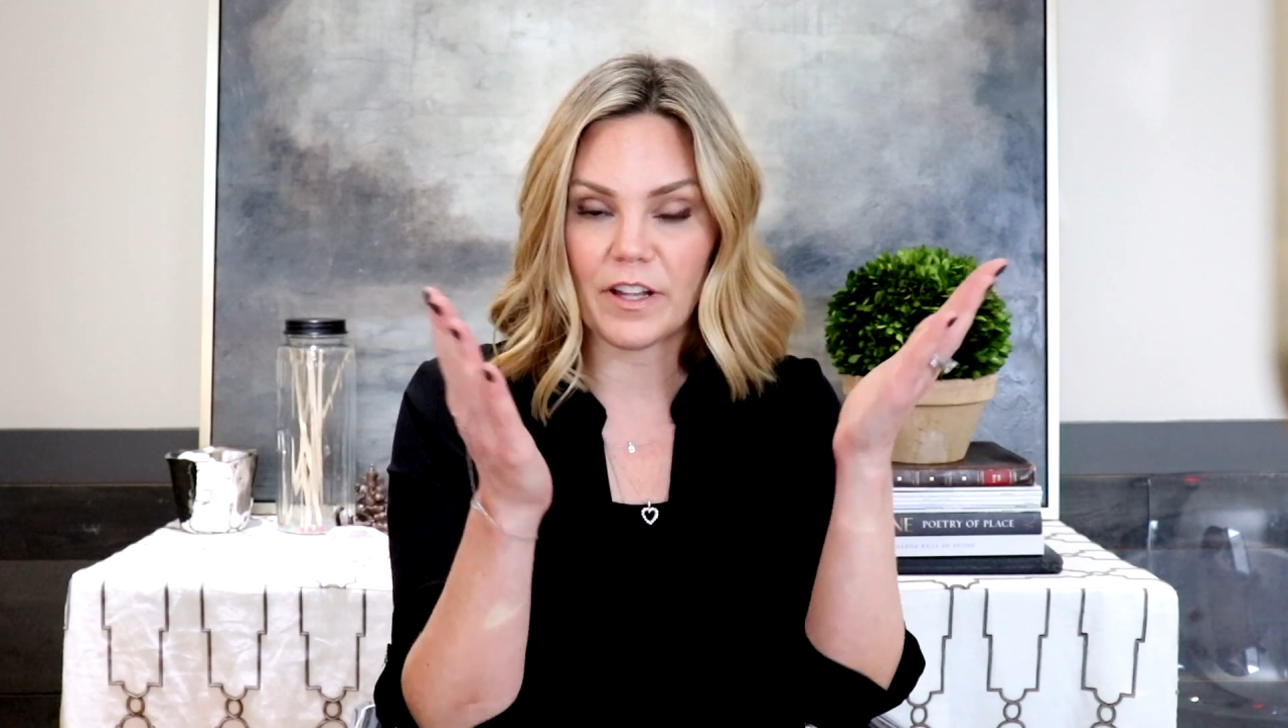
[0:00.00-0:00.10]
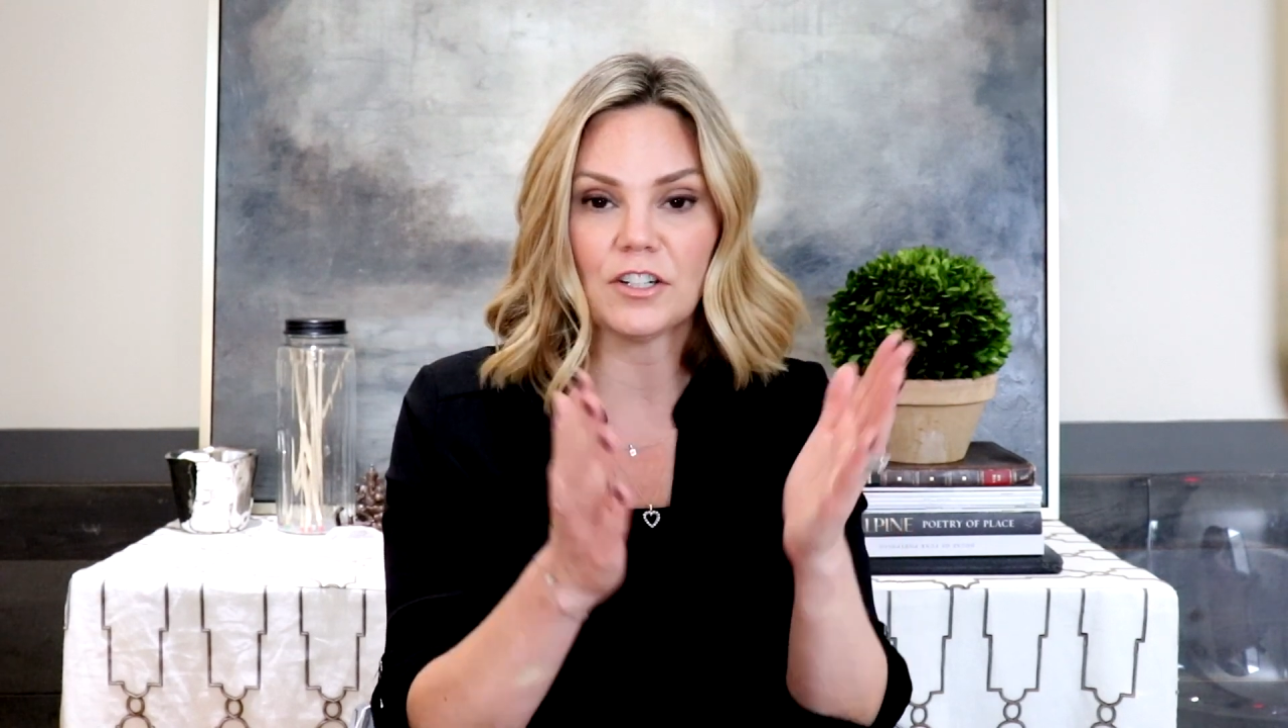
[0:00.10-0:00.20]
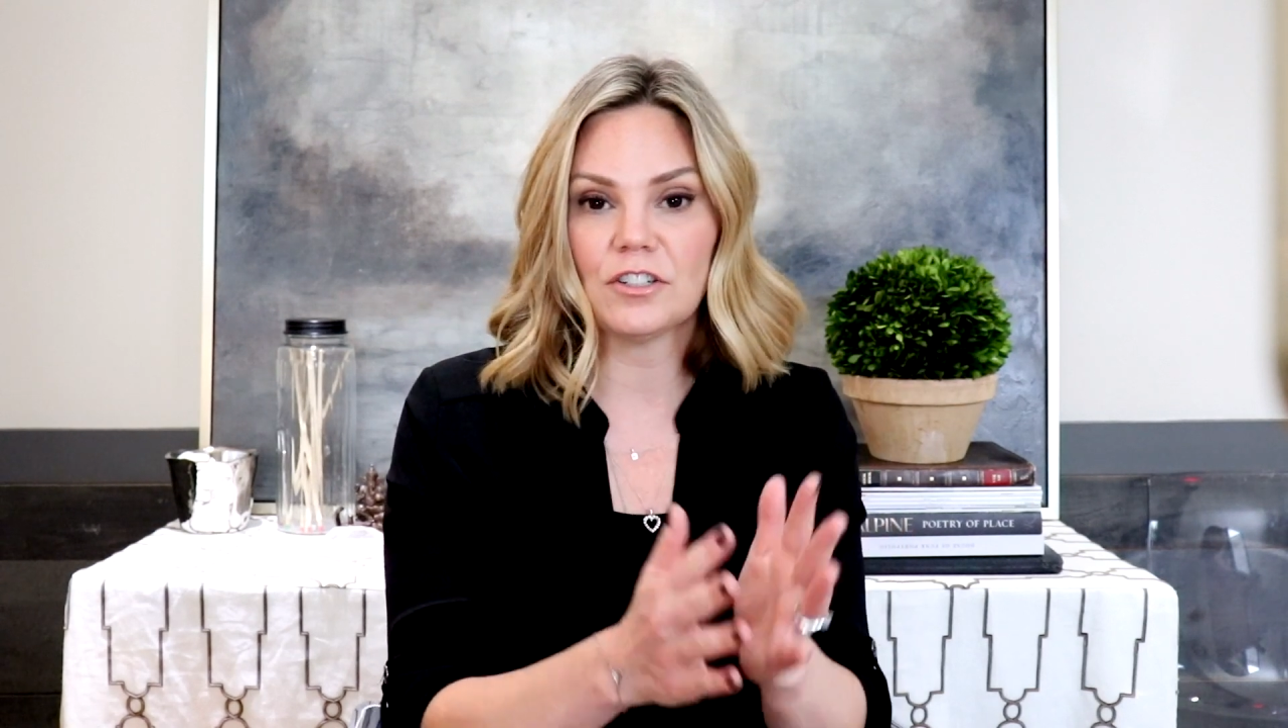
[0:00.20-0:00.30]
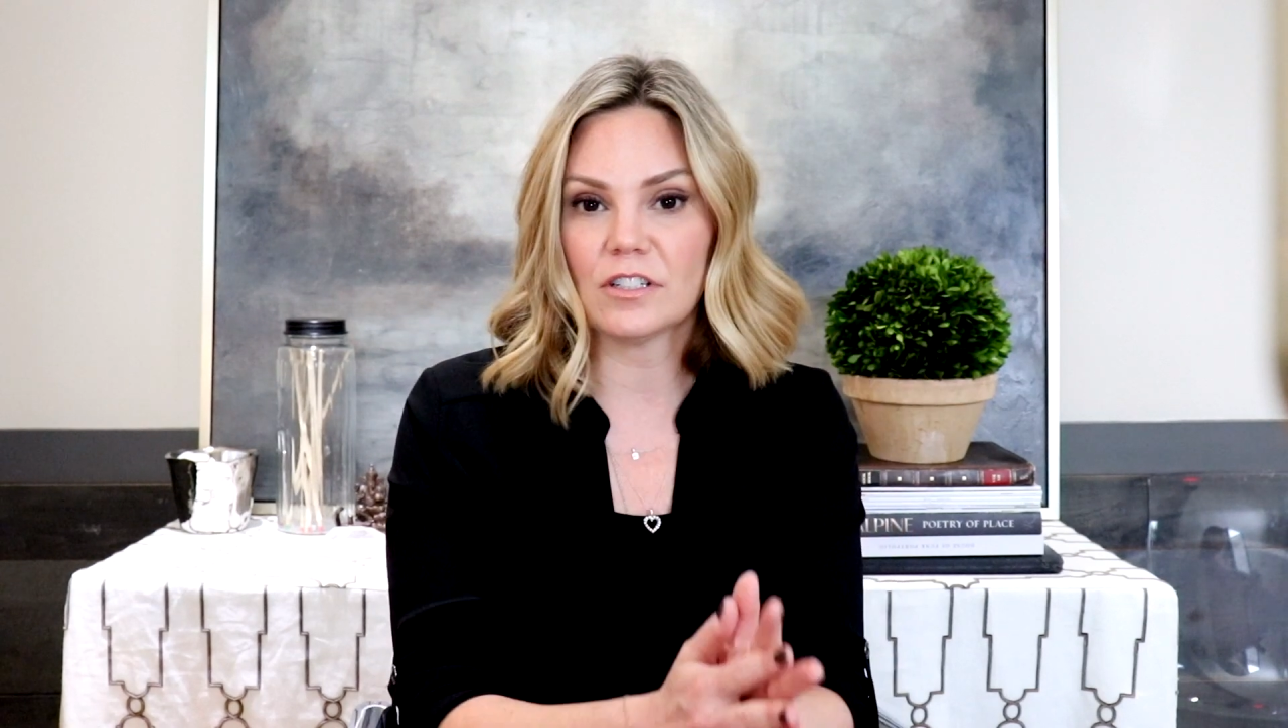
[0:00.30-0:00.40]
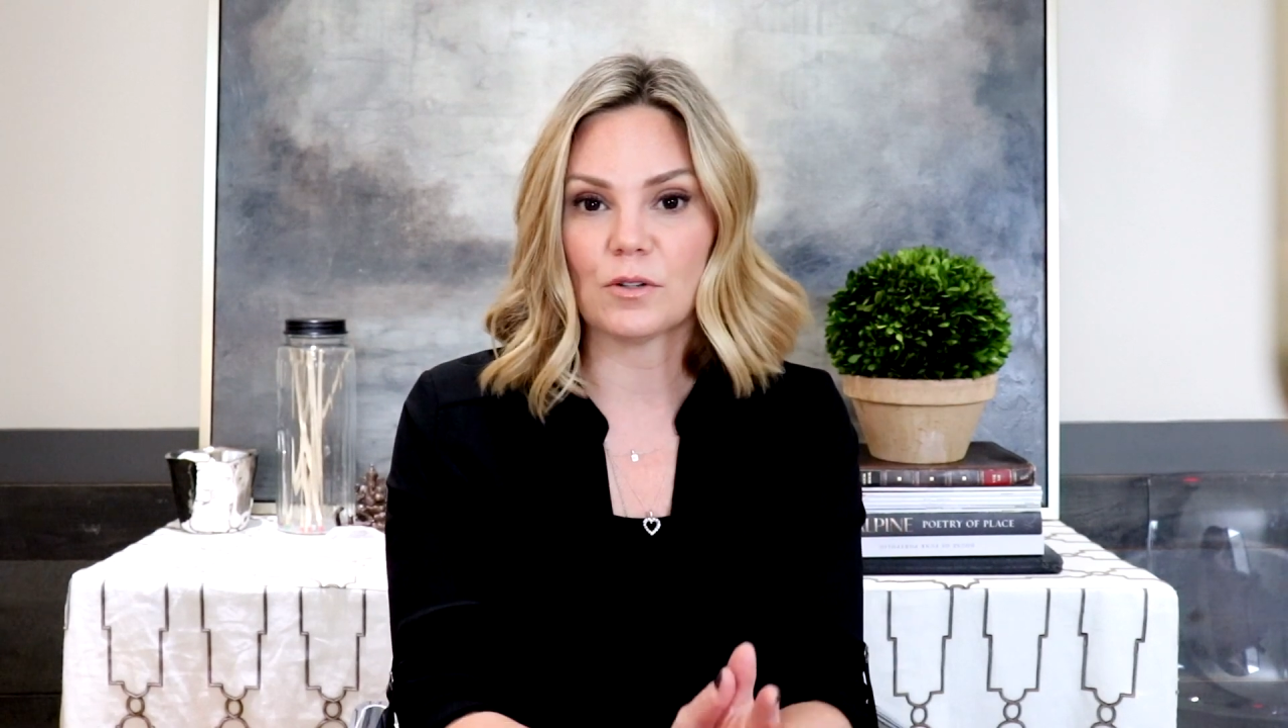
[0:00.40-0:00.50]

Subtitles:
vendors,